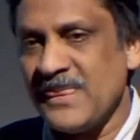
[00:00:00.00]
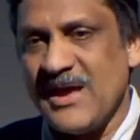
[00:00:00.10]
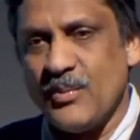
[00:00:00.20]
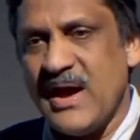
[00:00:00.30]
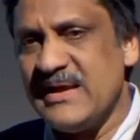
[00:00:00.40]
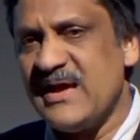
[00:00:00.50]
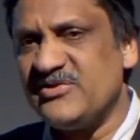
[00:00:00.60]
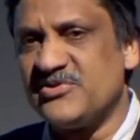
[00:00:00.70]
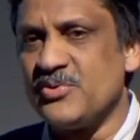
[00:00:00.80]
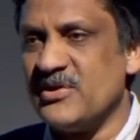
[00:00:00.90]
And I asked
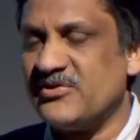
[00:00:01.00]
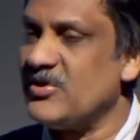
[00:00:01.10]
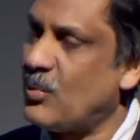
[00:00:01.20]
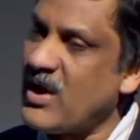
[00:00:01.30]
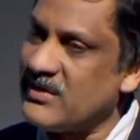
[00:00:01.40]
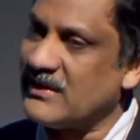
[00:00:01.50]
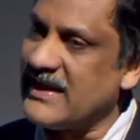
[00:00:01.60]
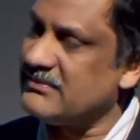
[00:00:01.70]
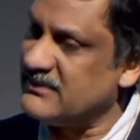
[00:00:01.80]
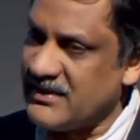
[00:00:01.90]
the students, what did they like?